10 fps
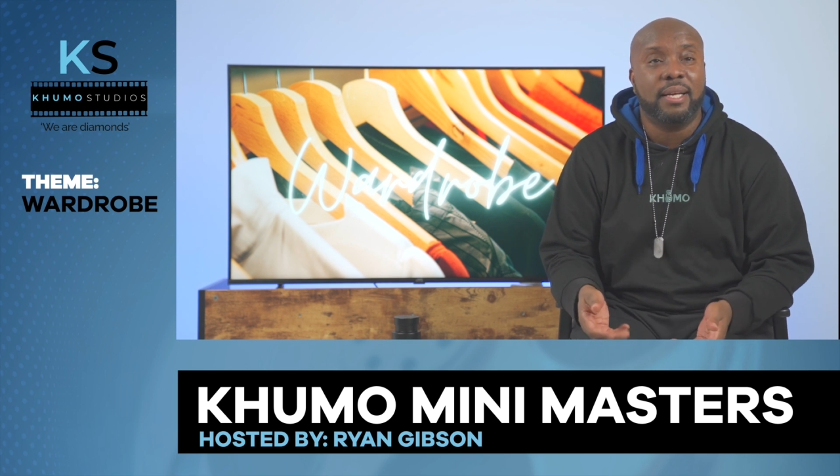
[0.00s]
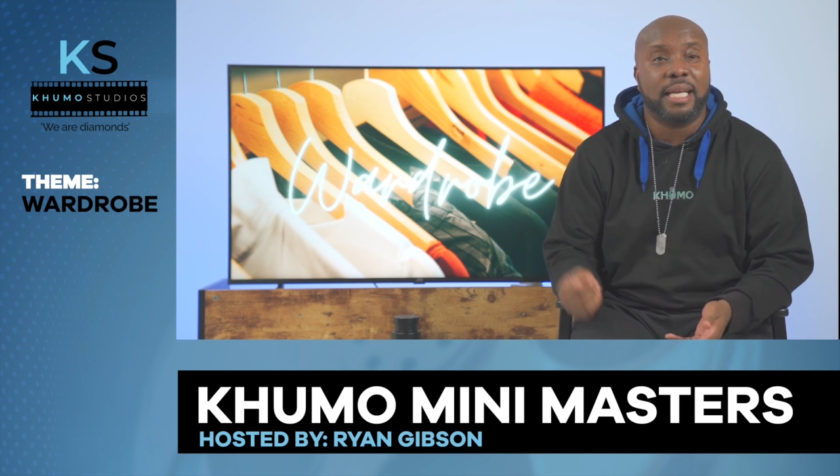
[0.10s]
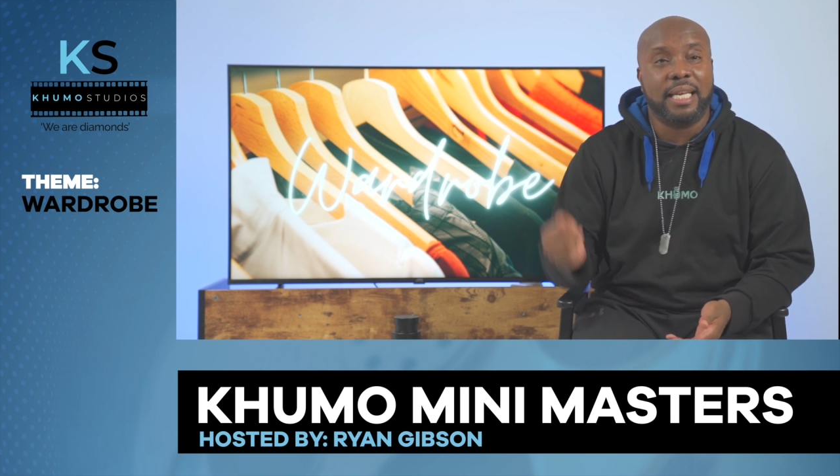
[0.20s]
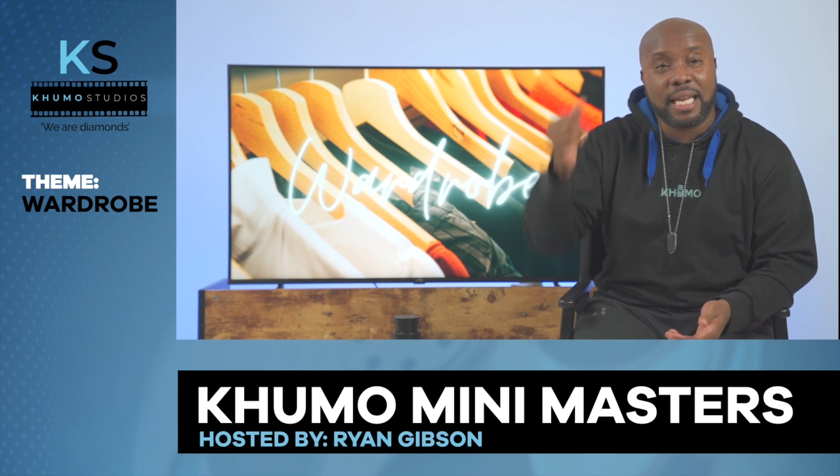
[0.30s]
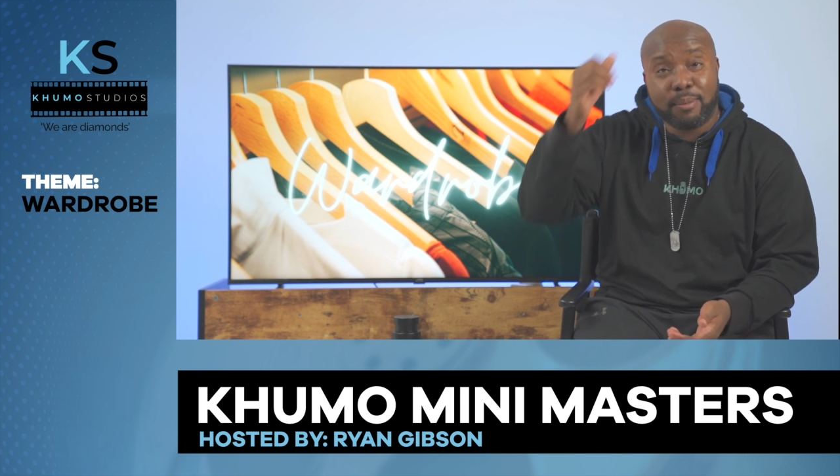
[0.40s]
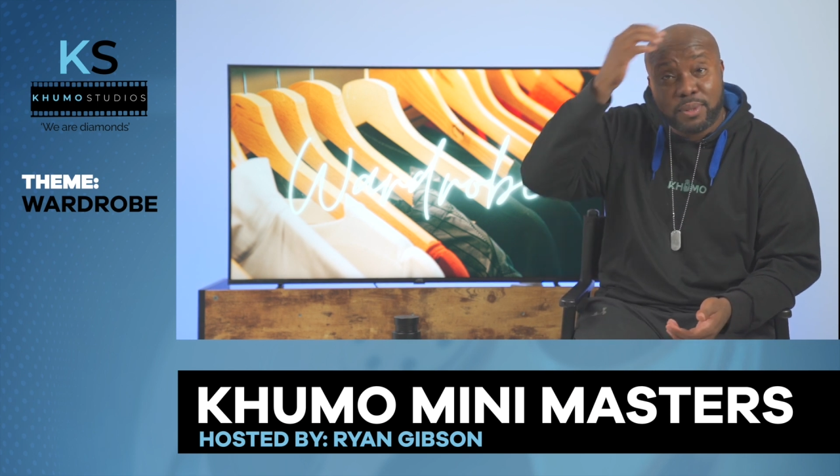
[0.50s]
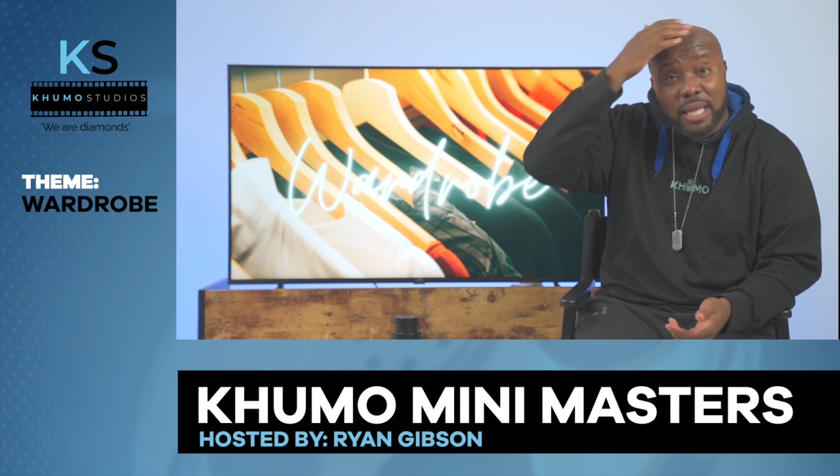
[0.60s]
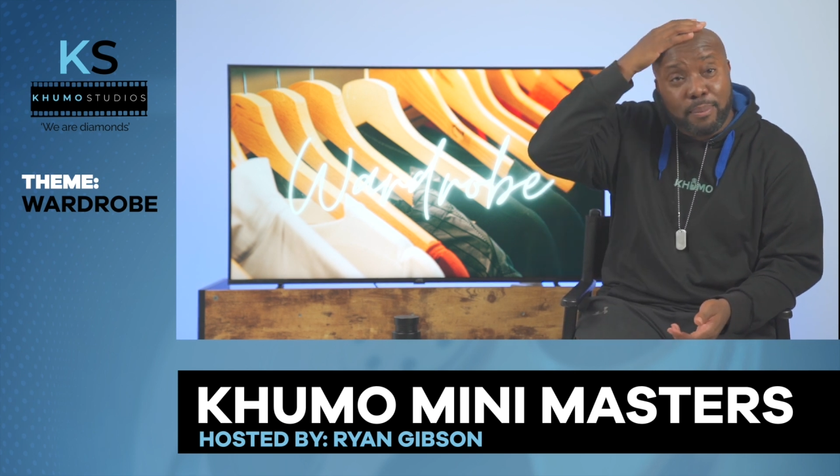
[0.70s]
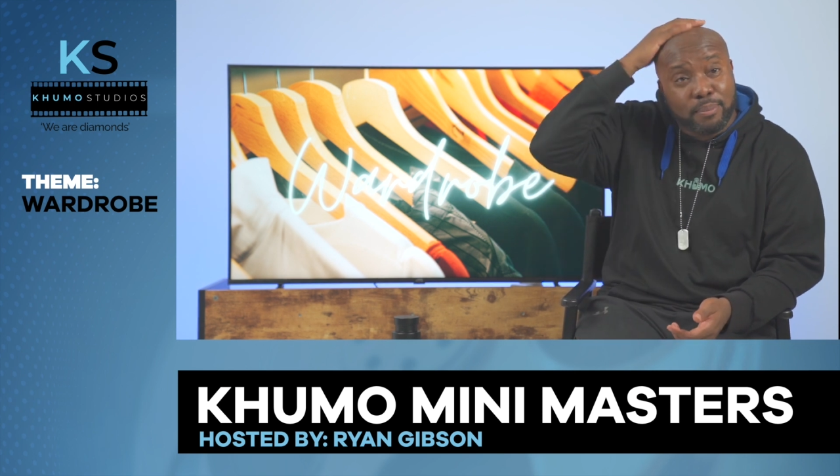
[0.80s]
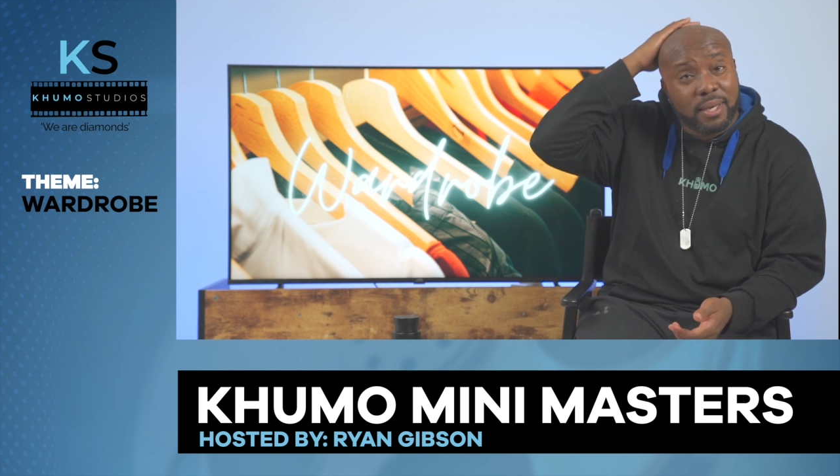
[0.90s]
They let him
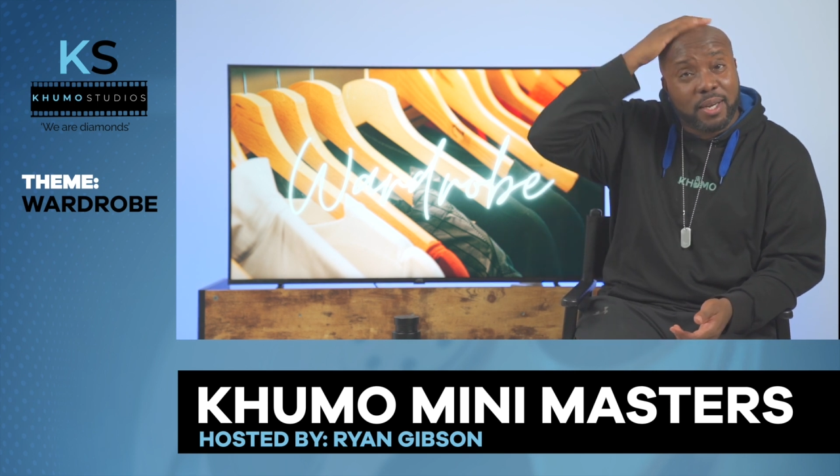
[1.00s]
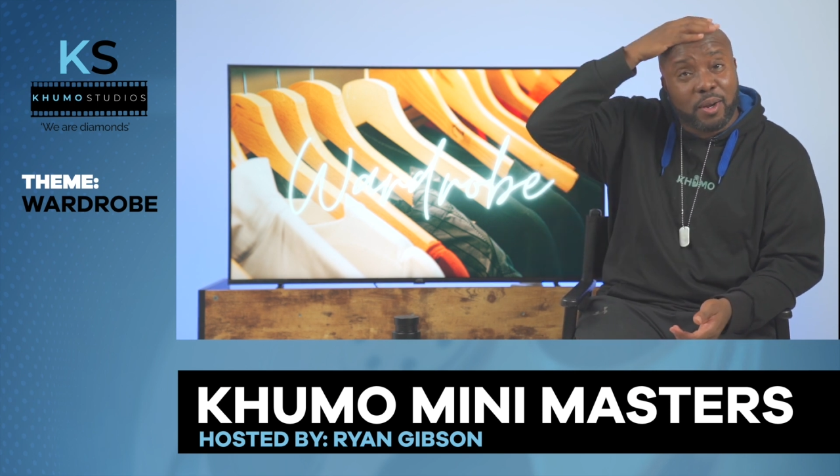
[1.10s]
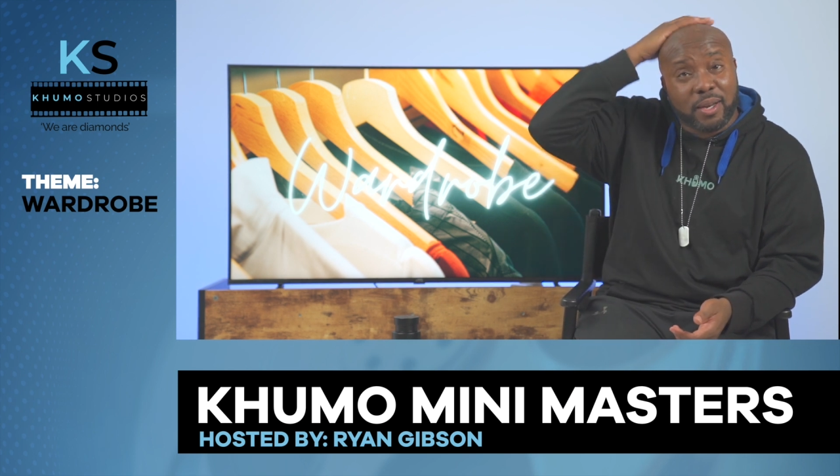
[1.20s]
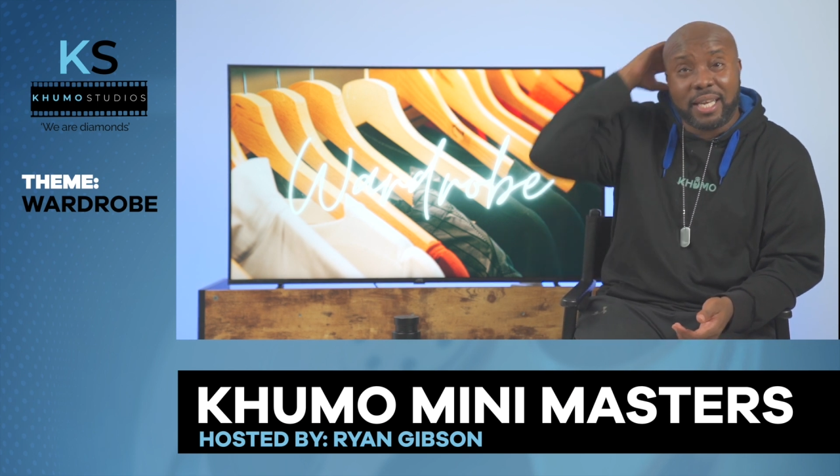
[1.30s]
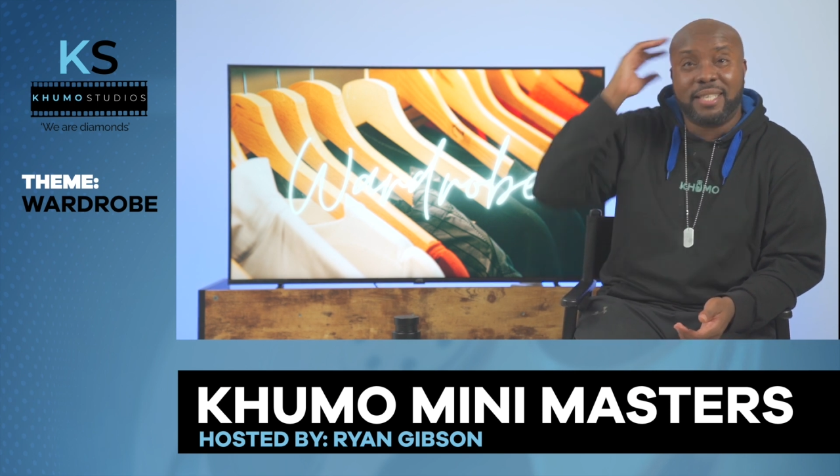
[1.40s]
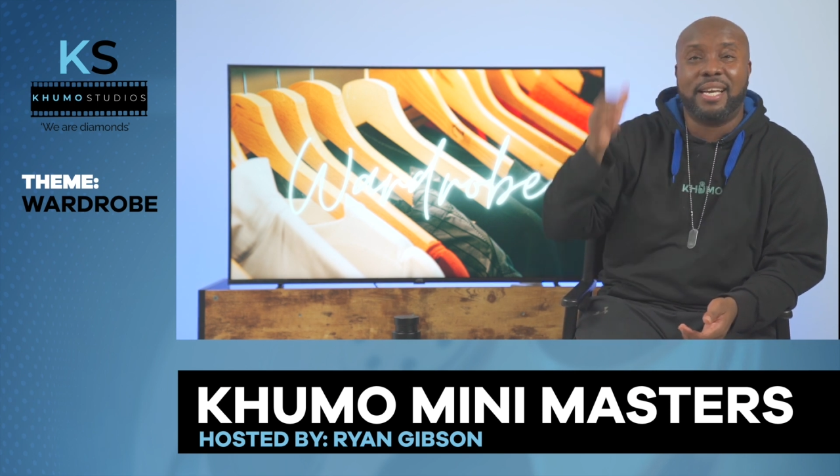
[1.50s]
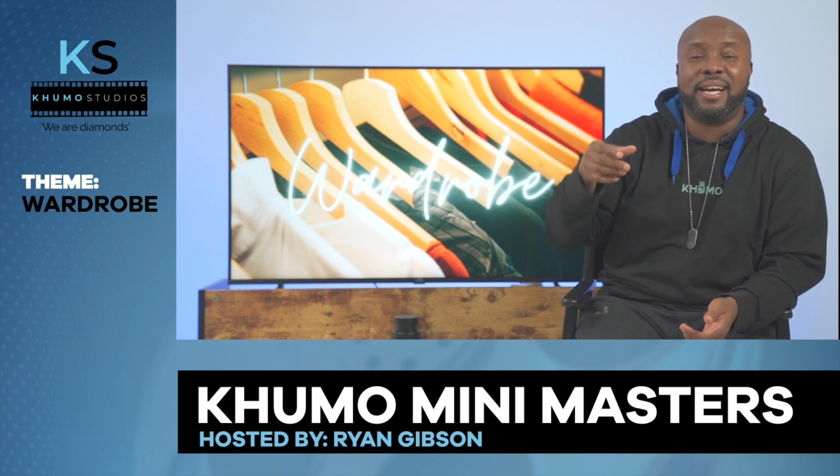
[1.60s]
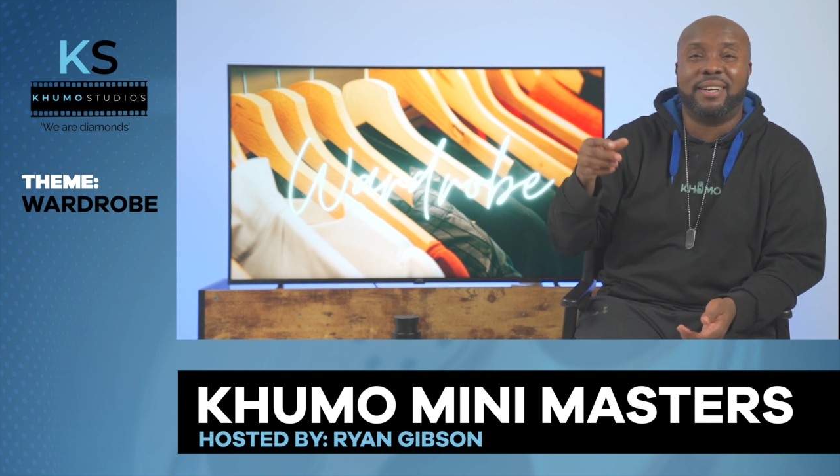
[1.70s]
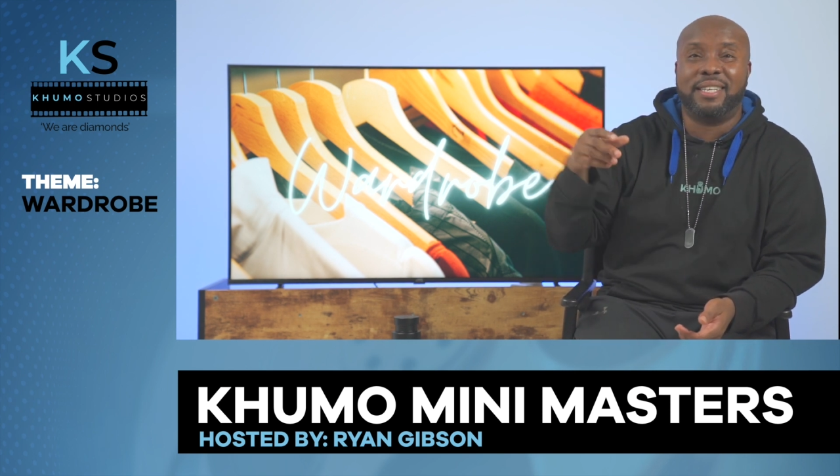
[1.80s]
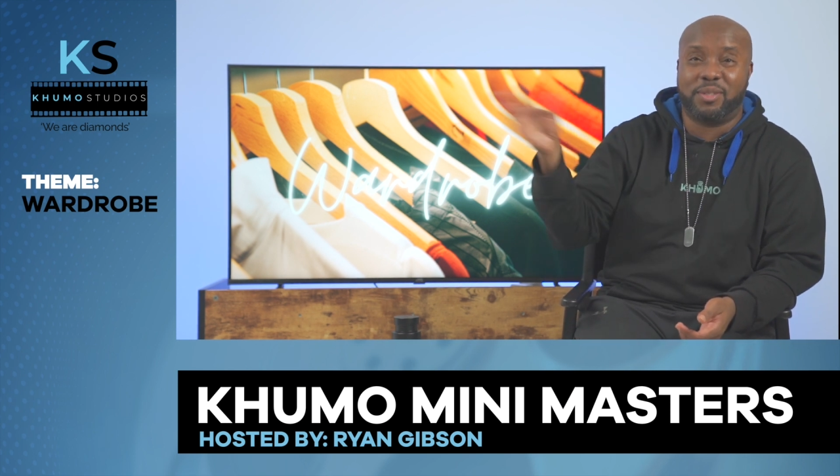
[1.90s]
stop curling his
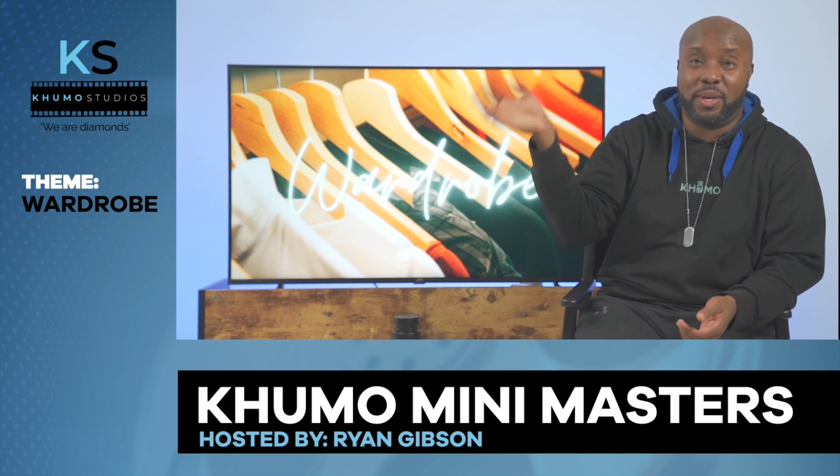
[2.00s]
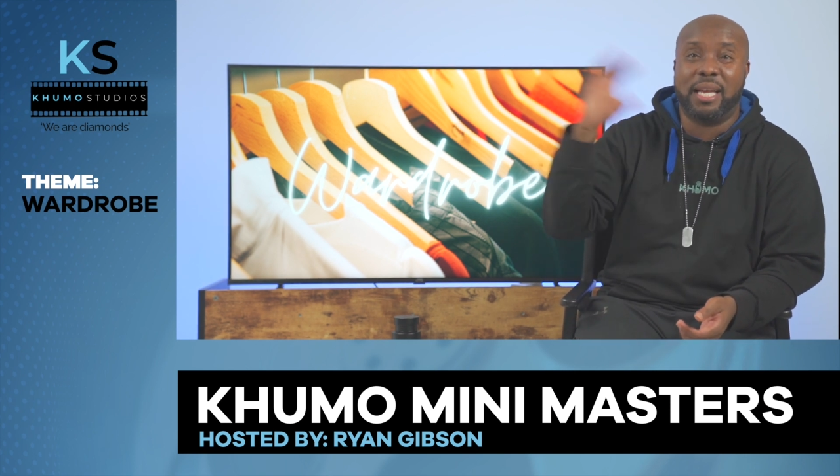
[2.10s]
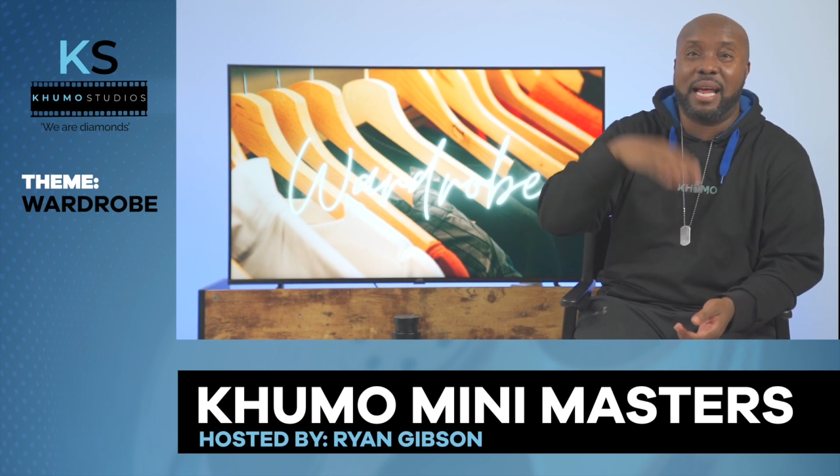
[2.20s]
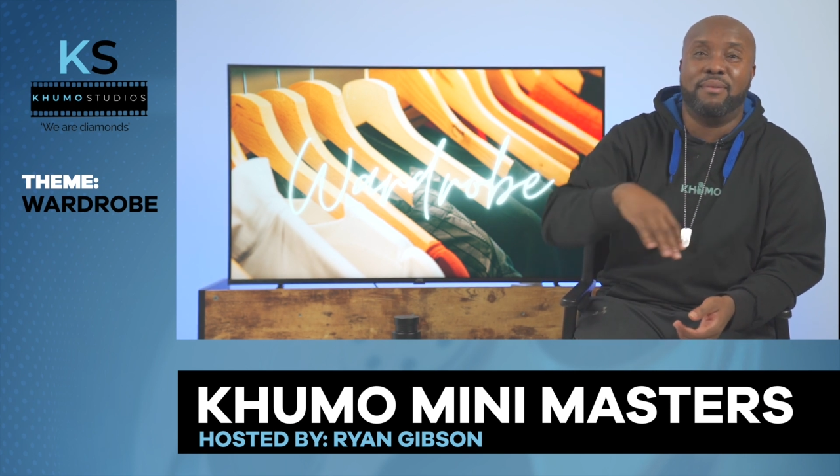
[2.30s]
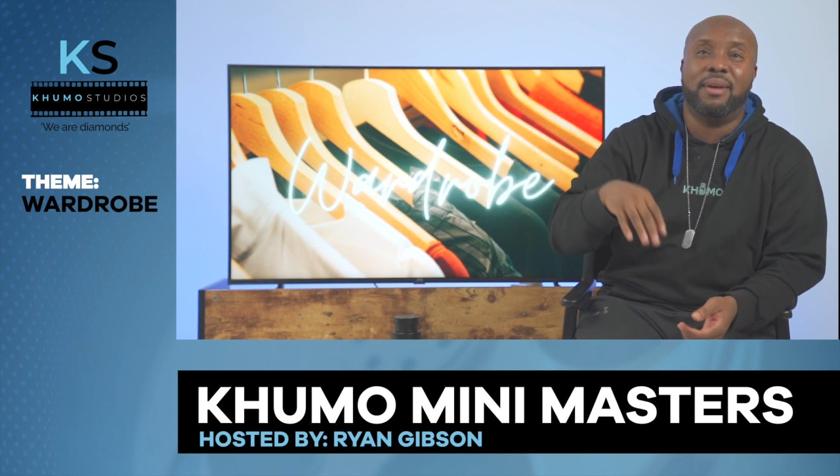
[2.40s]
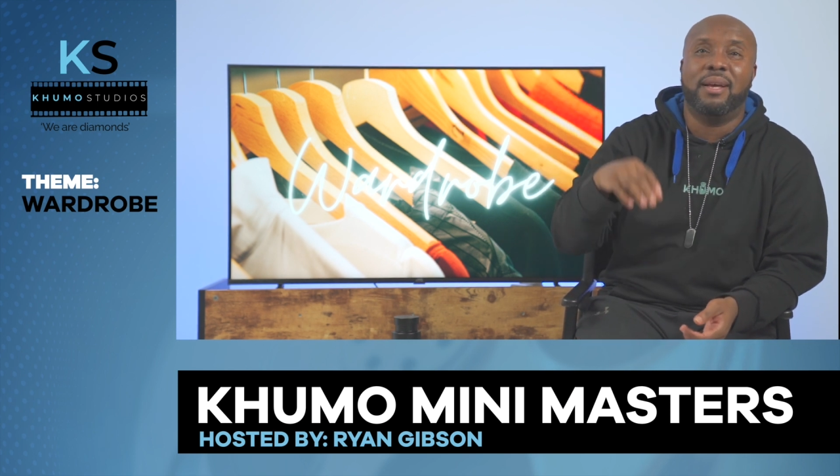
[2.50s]
hair so he can have